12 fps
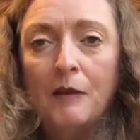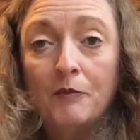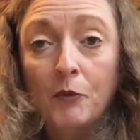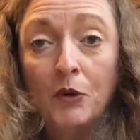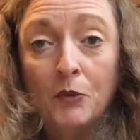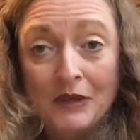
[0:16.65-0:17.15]

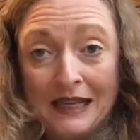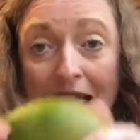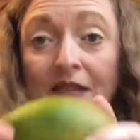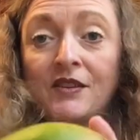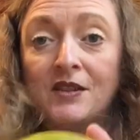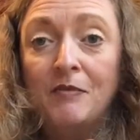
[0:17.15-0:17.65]
When we eat
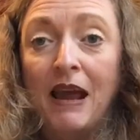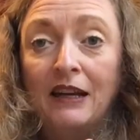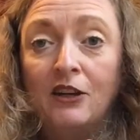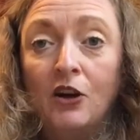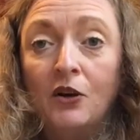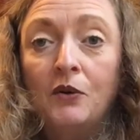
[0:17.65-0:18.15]
this
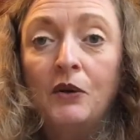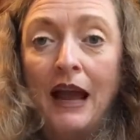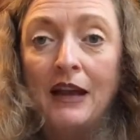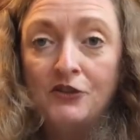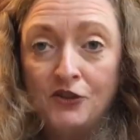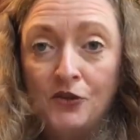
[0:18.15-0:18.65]
mango,
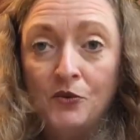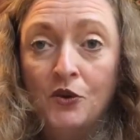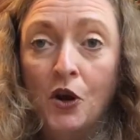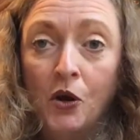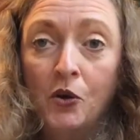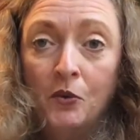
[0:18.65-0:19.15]
as you
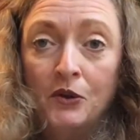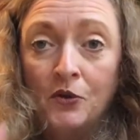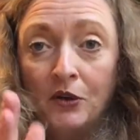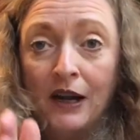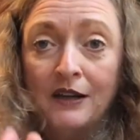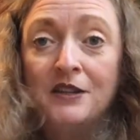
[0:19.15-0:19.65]
know, when you
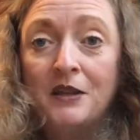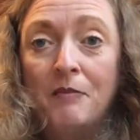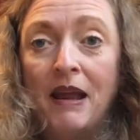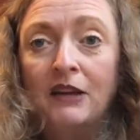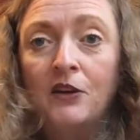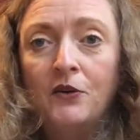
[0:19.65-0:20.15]
cut into the
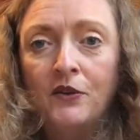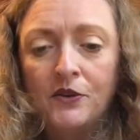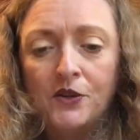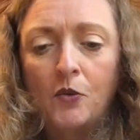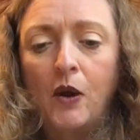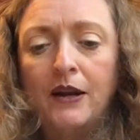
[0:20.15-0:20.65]
mango, there's
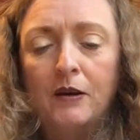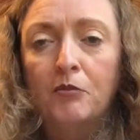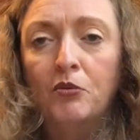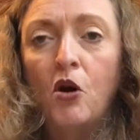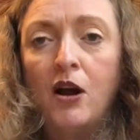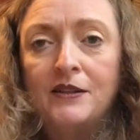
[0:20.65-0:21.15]
quite a
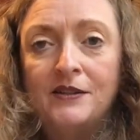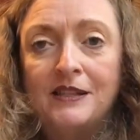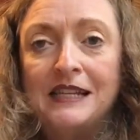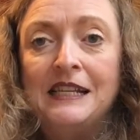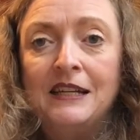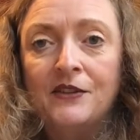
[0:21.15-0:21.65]
broad
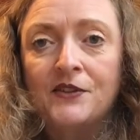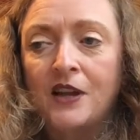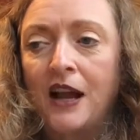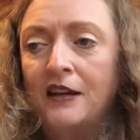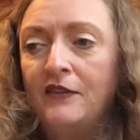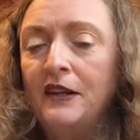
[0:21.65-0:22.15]
seed
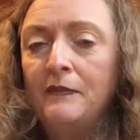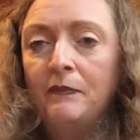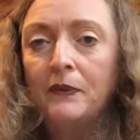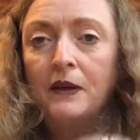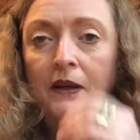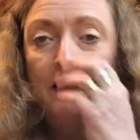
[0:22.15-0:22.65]
inside of it.
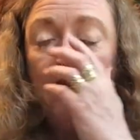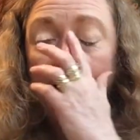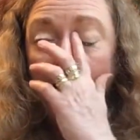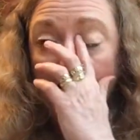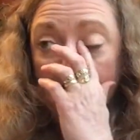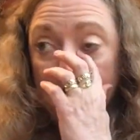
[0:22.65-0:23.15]

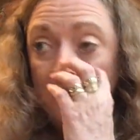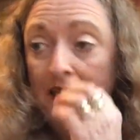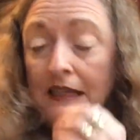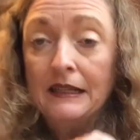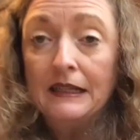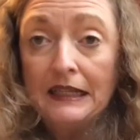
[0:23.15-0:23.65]
And
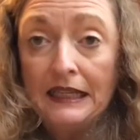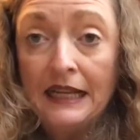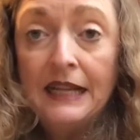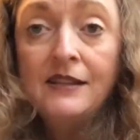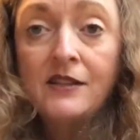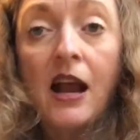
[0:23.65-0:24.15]

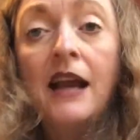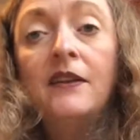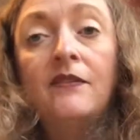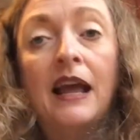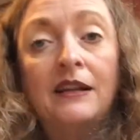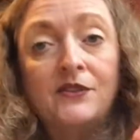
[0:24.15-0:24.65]
inside of
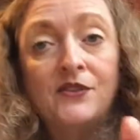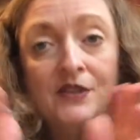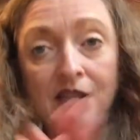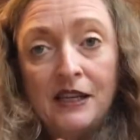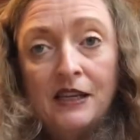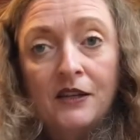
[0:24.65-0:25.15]
that
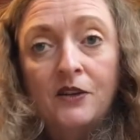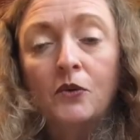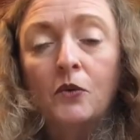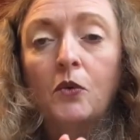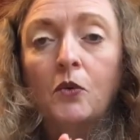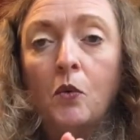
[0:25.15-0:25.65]
seed,
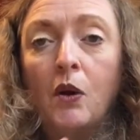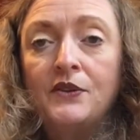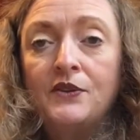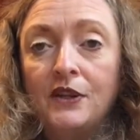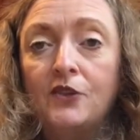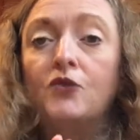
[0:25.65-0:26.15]
once
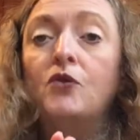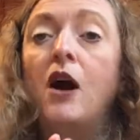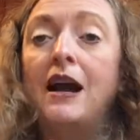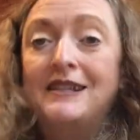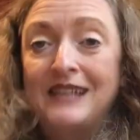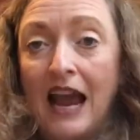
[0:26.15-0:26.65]
it
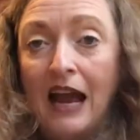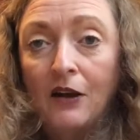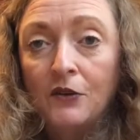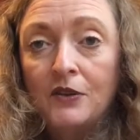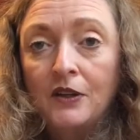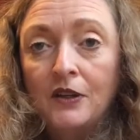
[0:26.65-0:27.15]
dries
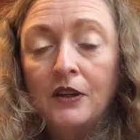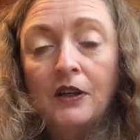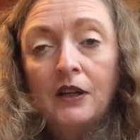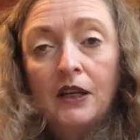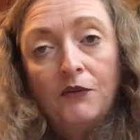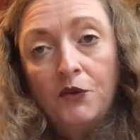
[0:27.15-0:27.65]
out,
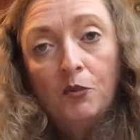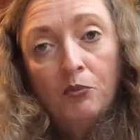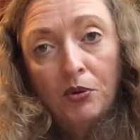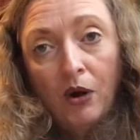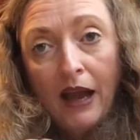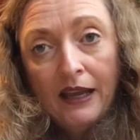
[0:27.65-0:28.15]
if you
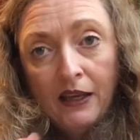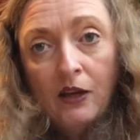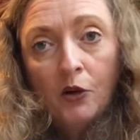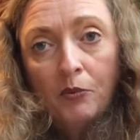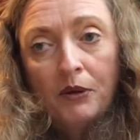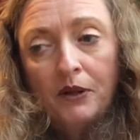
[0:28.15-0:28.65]
pry it
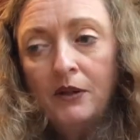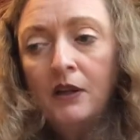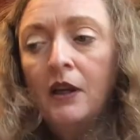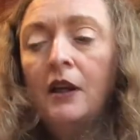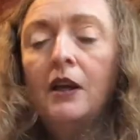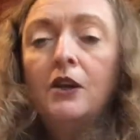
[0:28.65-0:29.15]
open,
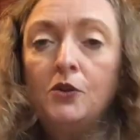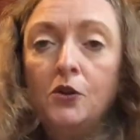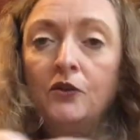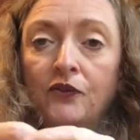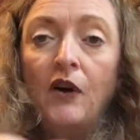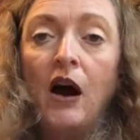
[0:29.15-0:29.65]
you'll
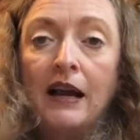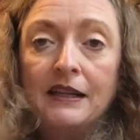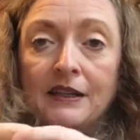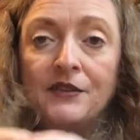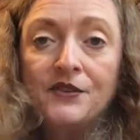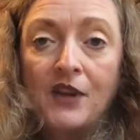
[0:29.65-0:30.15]
find
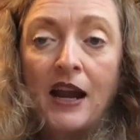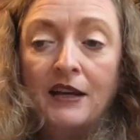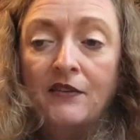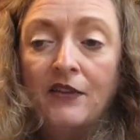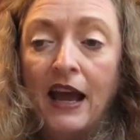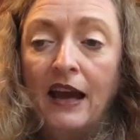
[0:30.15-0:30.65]
inside of
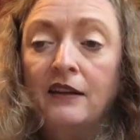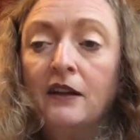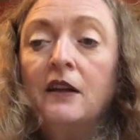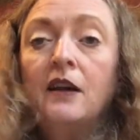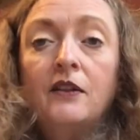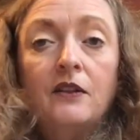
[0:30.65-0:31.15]
that
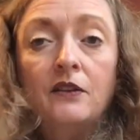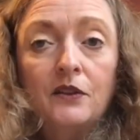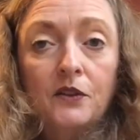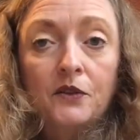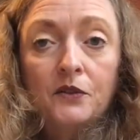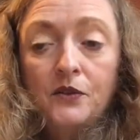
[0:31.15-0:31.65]
the
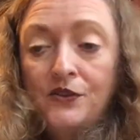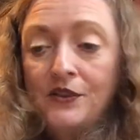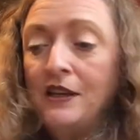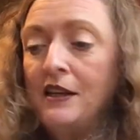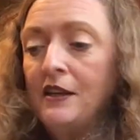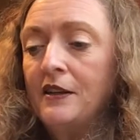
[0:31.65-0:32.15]
little
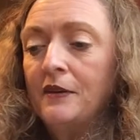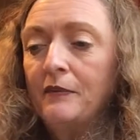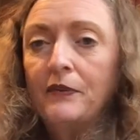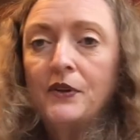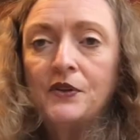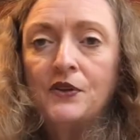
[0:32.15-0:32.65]
seed.
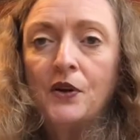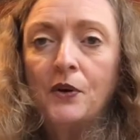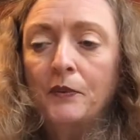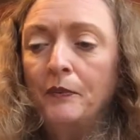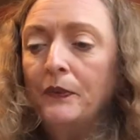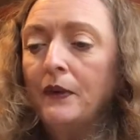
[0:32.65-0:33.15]
So
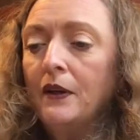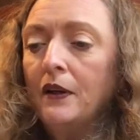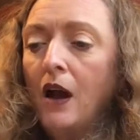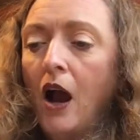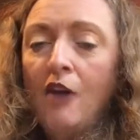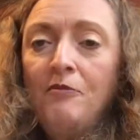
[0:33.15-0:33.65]

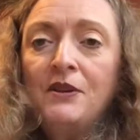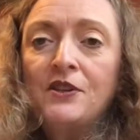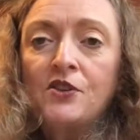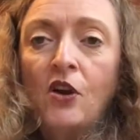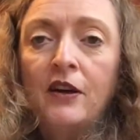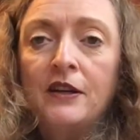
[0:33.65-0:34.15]
I've been
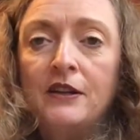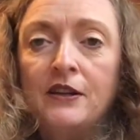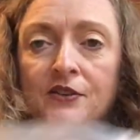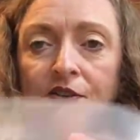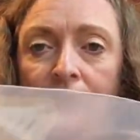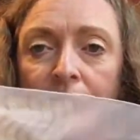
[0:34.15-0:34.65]
starting the
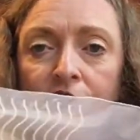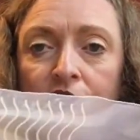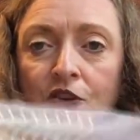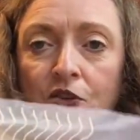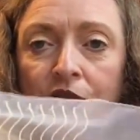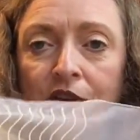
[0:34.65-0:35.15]
seeds
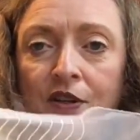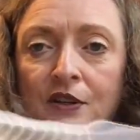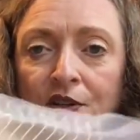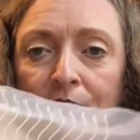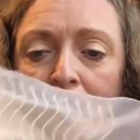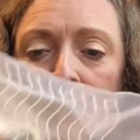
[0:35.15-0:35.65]
using this
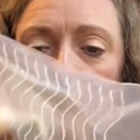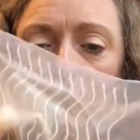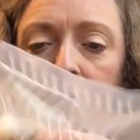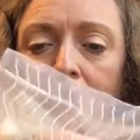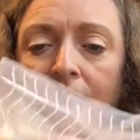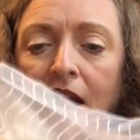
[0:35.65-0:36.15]
method
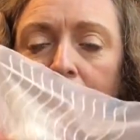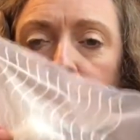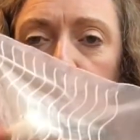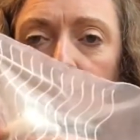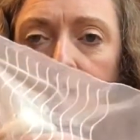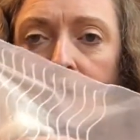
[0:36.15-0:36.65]
of
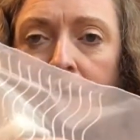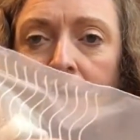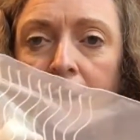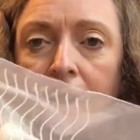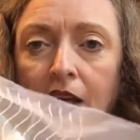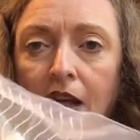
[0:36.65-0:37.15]
actually
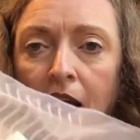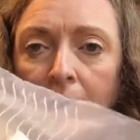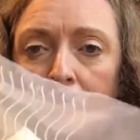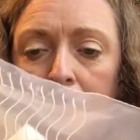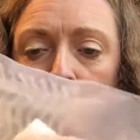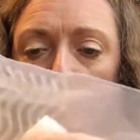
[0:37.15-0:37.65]

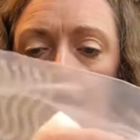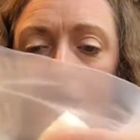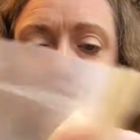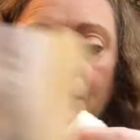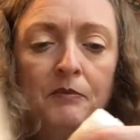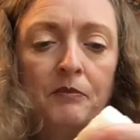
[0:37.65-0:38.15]
in
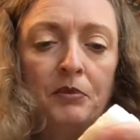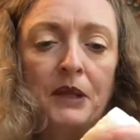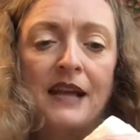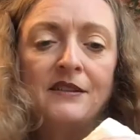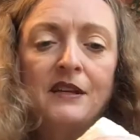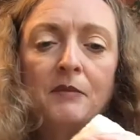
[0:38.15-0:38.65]
a
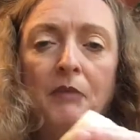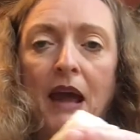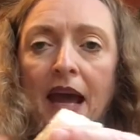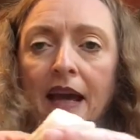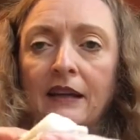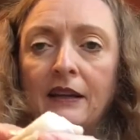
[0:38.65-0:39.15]
plastic
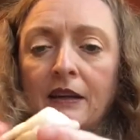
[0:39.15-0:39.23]
bag,